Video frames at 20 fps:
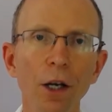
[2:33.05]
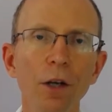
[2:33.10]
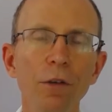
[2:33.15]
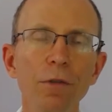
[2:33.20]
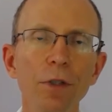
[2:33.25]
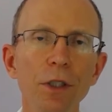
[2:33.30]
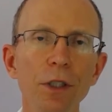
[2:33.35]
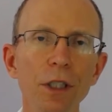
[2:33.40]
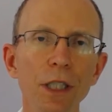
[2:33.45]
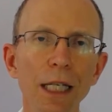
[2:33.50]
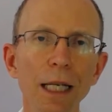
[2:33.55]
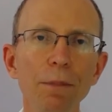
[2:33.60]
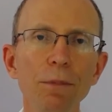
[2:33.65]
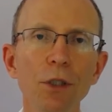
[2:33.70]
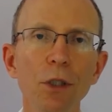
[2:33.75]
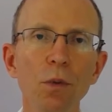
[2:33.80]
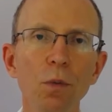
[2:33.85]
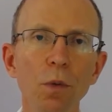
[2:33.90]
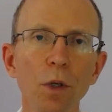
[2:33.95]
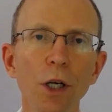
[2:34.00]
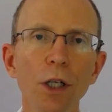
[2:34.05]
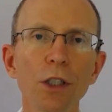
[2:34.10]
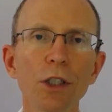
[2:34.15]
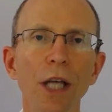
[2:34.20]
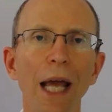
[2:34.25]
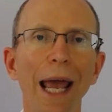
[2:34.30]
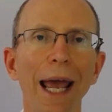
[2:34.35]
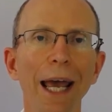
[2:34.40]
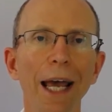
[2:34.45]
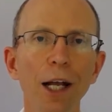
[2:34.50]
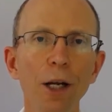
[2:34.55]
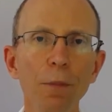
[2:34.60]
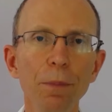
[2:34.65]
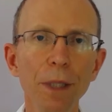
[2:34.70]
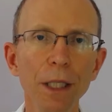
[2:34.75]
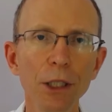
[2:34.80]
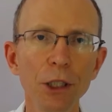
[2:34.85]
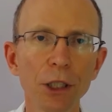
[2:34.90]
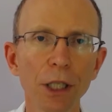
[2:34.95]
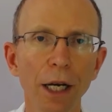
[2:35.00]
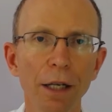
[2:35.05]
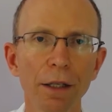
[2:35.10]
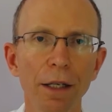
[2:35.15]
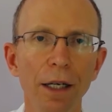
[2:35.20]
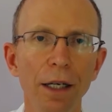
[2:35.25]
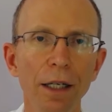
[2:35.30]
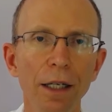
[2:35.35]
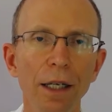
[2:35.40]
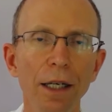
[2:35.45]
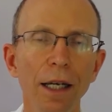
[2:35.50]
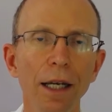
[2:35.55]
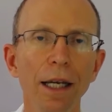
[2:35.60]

for teams at work to help each other